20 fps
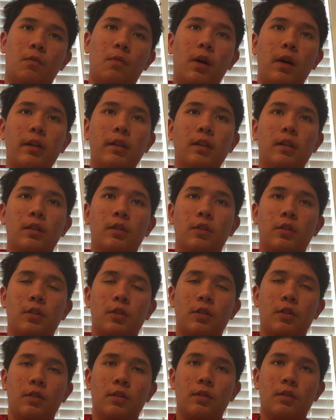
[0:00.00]
1,
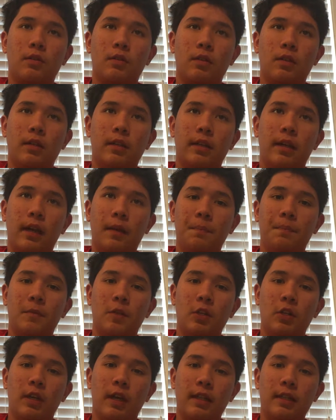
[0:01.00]
you
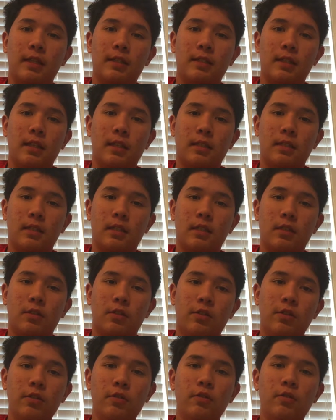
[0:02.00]
get disease.
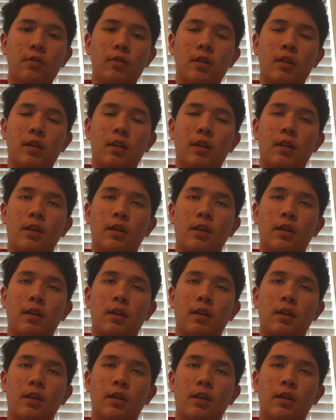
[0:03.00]
2,